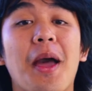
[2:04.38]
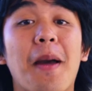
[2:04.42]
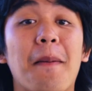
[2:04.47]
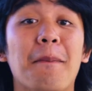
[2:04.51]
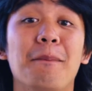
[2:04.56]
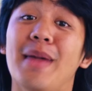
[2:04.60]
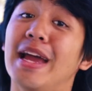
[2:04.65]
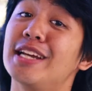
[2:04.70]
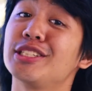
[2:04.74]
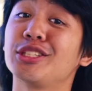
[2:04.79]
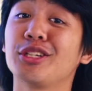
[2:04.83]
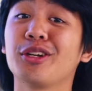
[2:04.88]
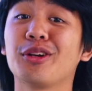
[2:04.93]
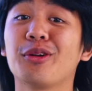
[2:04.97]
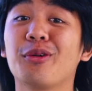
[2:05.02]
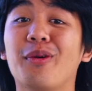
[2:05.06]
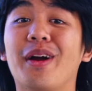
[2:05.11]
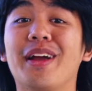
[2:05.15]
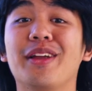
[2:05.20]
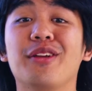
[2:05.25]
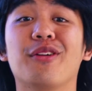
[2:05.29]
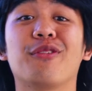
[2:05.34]
Make sure to
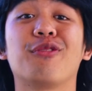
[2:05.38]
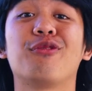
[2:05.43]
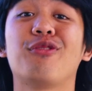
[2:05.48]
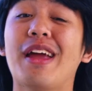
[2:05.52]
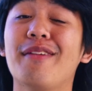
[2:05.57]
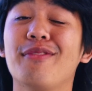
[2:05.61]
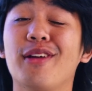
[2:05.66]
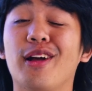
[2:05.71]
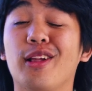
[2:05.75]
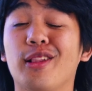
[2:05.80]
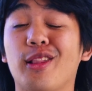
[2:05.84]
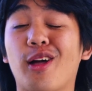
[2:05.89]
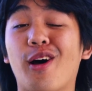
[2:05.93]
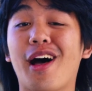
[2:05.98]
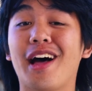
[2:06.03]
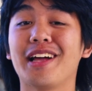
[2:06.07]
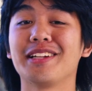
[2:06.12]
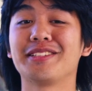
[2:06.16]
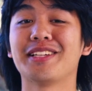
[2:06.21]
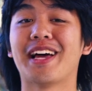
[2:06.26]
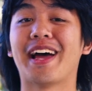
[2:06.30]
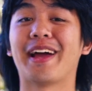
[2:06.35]
wear your favorite aloha
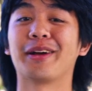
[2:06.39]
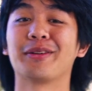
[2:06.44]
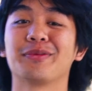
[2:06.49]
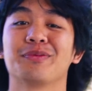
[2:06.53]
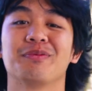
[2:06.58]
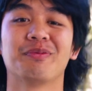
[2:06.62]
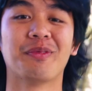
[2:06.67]
attire.